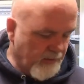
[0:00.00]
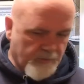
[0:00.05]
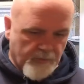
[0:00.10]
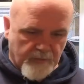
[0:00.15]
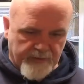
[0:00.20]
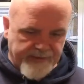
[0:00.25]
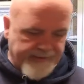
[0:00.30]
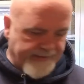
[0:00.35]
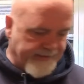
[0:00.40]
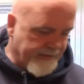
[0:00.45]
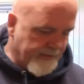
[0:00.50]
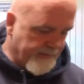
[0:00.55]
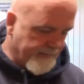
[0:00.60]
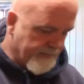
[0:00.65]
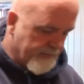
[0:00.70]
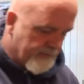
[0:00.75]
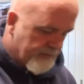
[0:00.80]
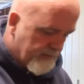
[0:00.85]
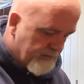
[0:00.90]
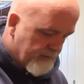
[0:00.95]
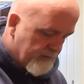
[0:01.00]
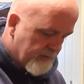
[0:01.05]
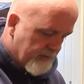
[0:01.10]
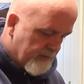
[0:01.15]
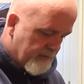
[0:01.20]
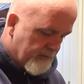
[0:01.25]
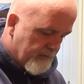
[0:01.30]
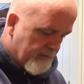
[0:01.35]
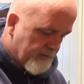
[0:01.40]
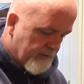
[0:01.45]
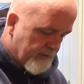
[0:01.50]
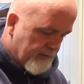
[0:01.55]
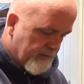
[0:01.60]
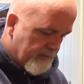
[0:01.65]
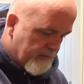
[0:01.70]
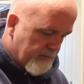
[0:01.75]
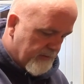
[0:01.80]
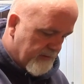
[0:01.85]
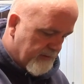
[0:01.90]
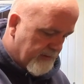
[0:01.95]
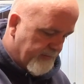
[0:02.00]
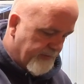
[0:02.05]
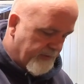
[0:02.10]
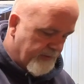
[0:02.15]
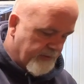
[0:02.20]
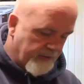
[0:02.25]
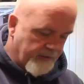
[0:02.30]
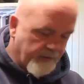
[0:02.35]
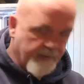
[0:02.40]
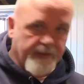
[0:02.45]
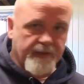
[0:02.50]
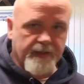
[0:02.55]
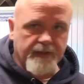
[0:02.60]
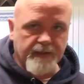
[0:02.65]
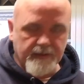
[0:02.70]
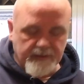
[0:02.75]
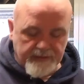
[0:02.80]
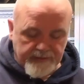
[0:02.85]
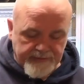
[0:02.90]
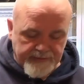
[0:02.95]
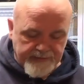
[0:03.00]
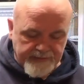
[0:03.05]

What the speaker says: wired up. Let me show you here.